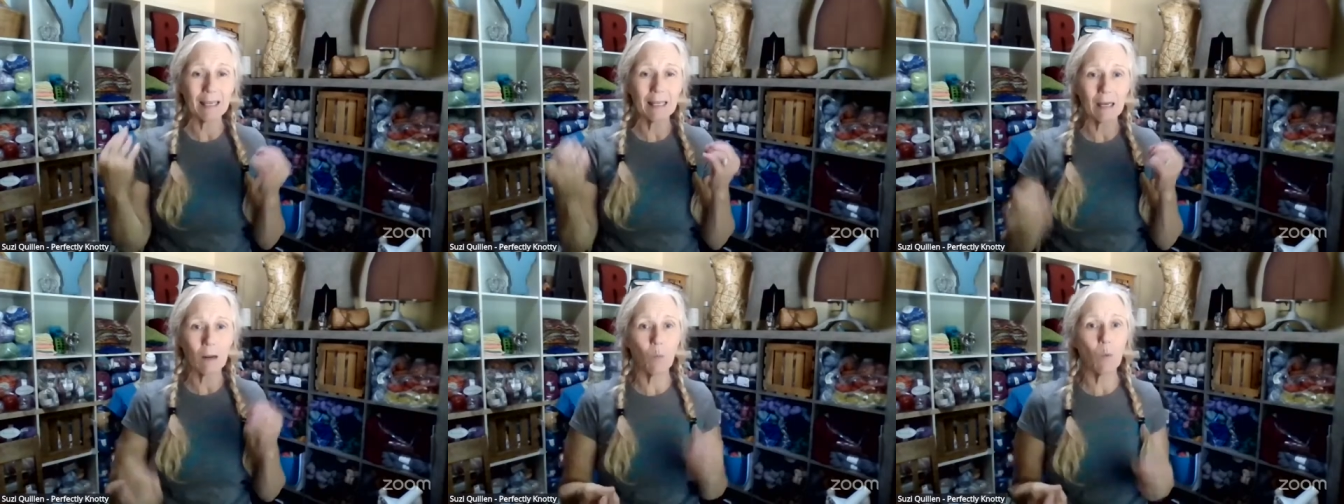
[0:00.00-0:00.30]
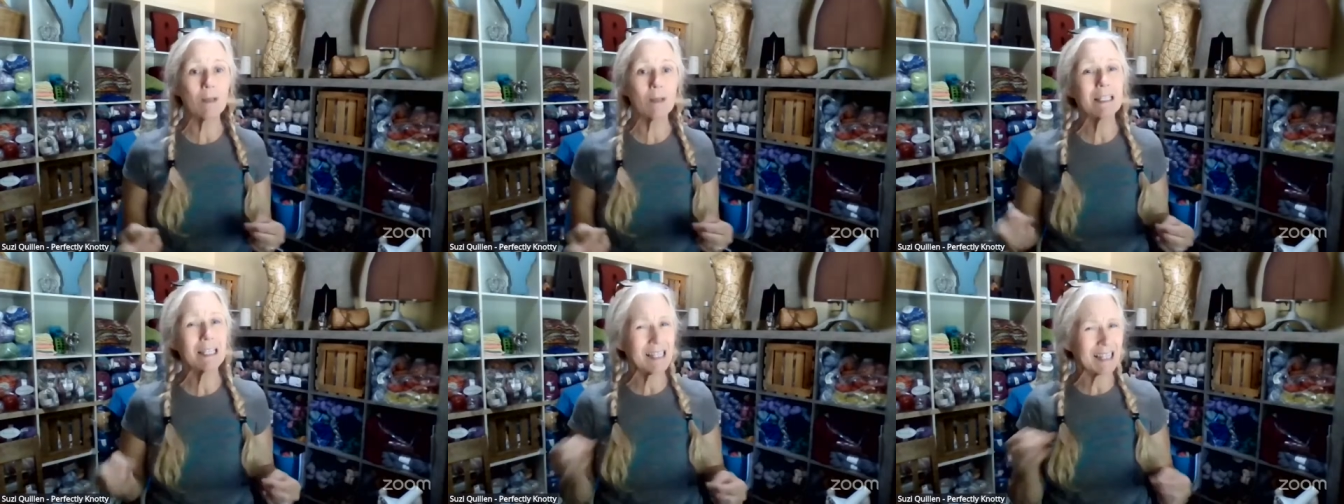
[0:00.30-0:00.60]
and I
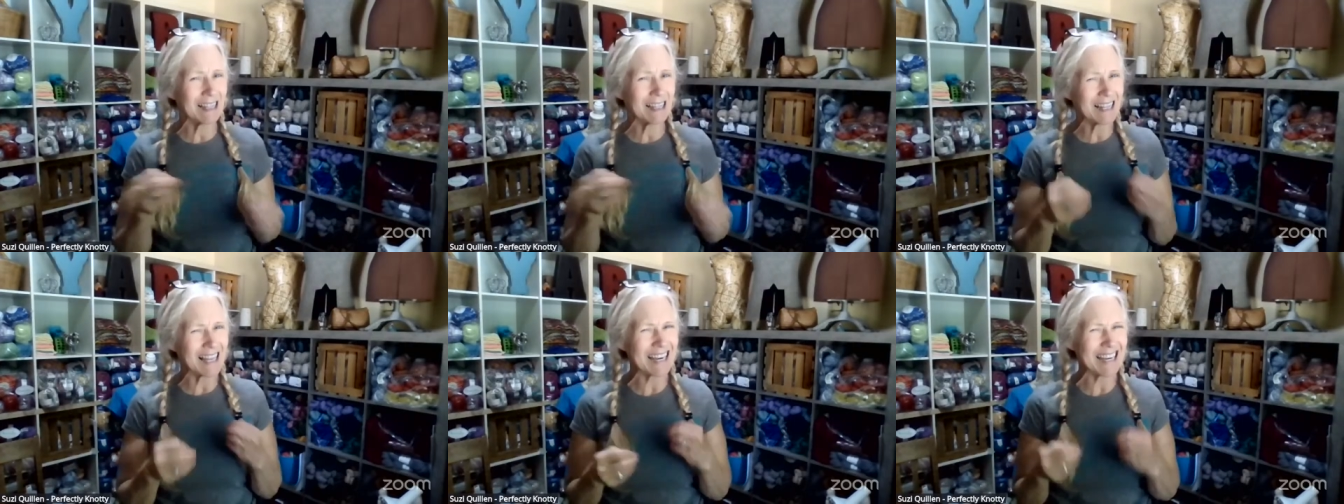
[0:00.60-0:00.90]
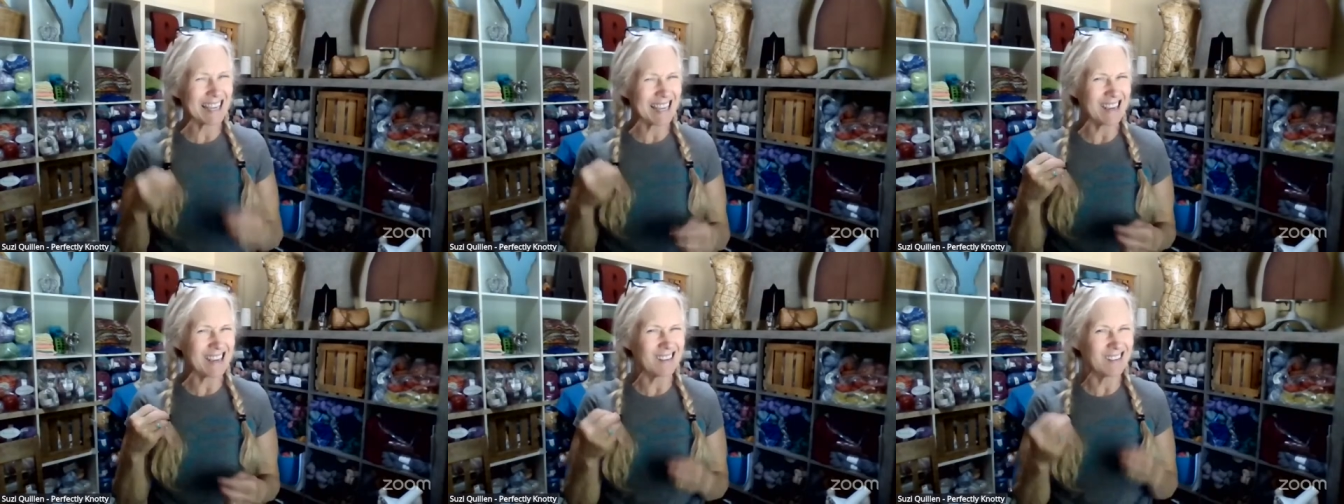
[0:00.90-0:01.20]
wasn't
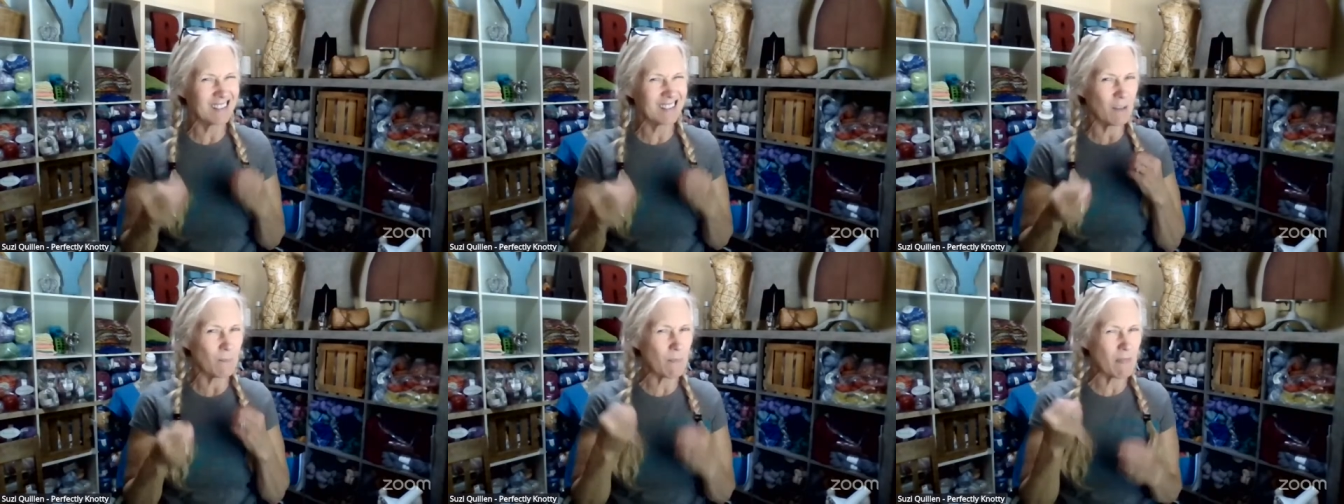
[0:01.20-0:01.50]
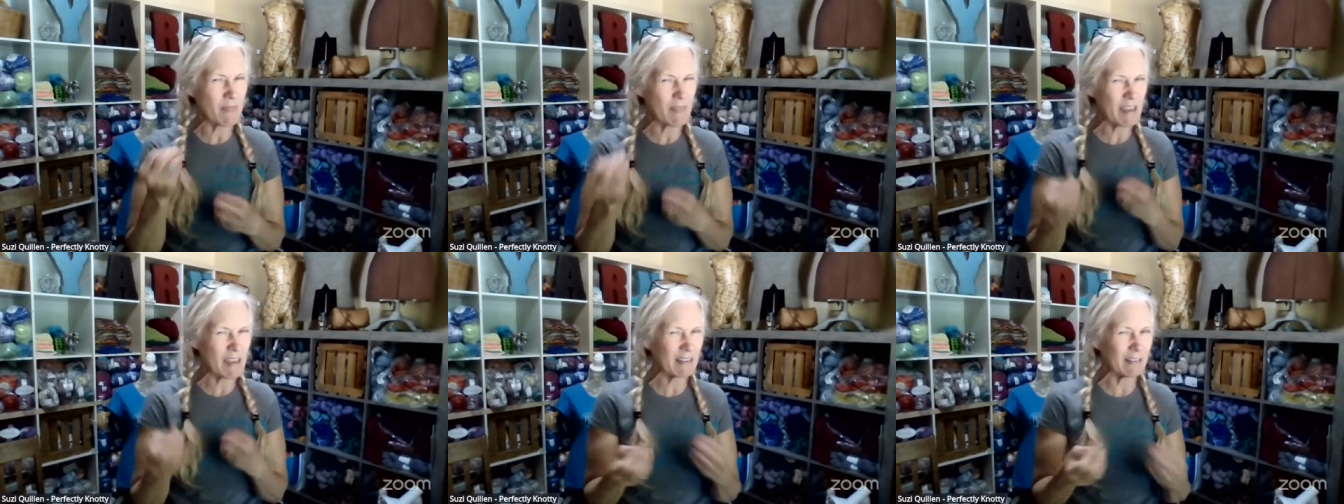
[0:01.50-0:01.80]
liking some
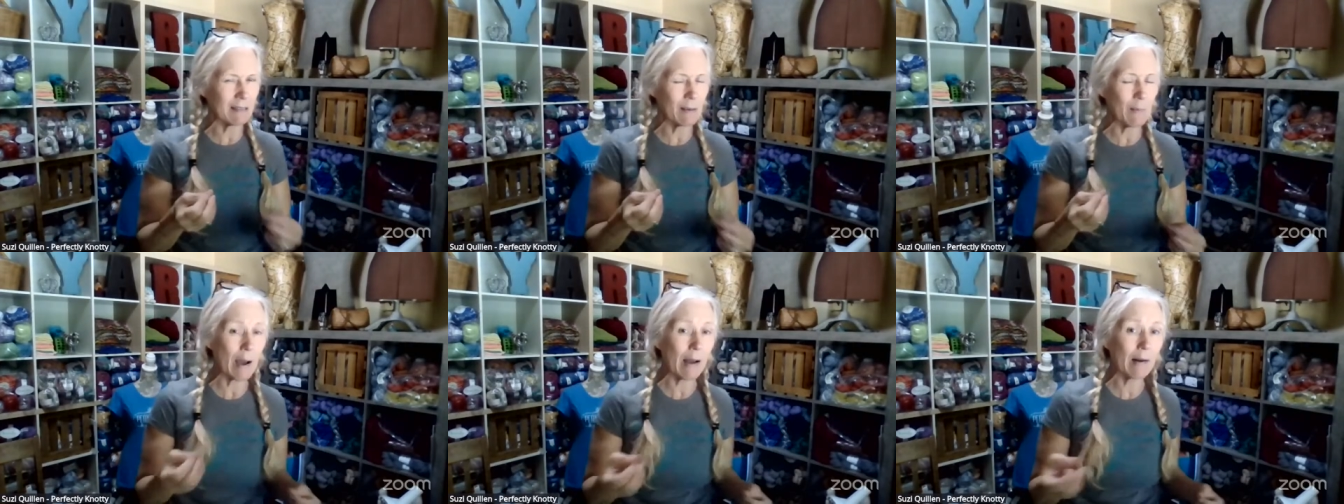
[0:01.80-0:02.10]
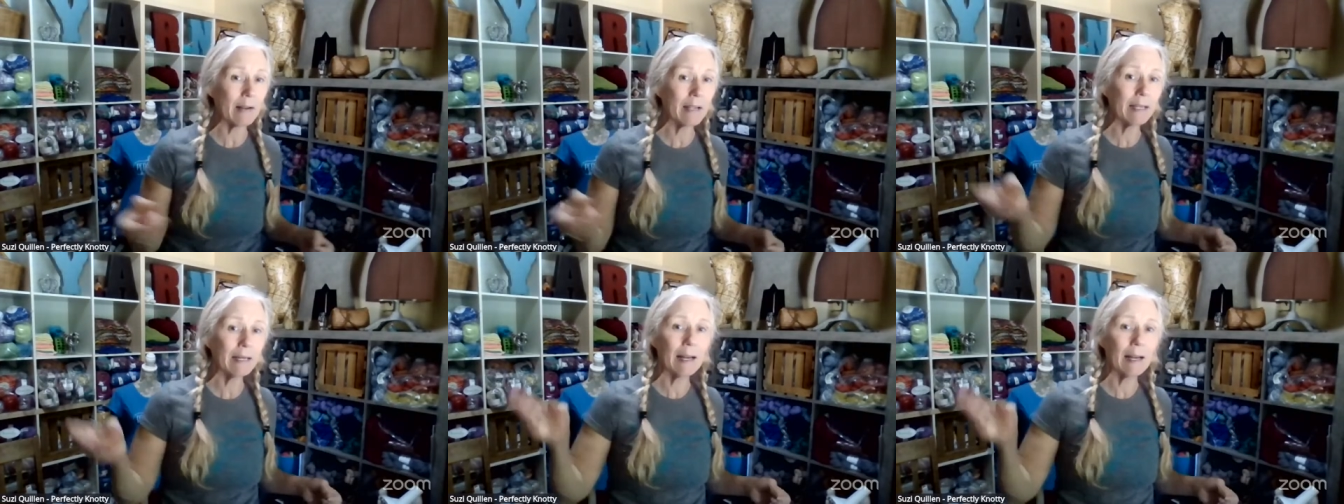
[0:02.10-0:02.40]
things about
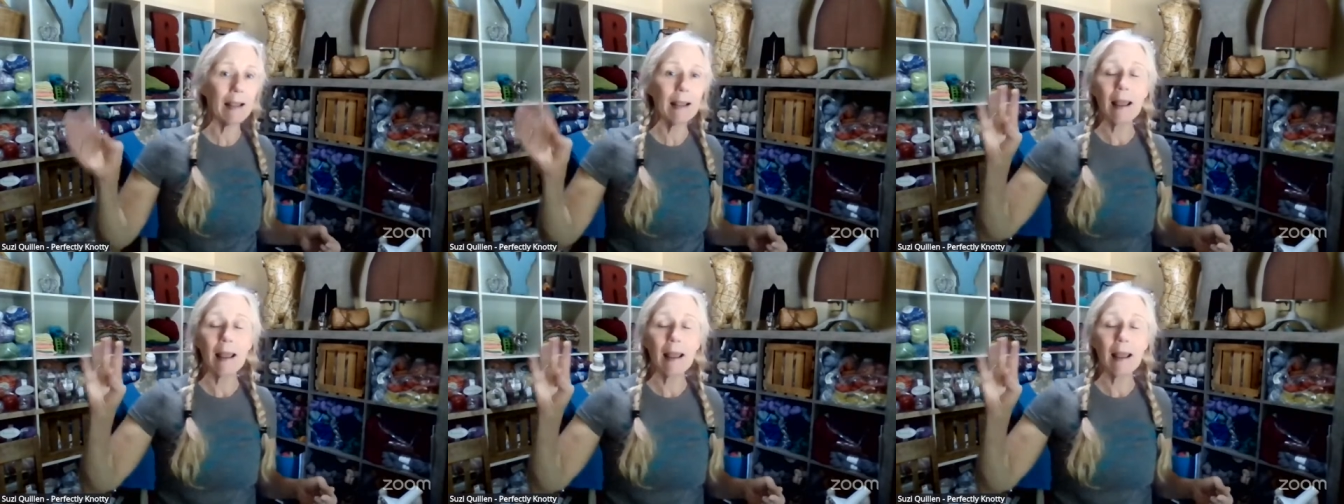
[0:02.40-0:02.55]
it.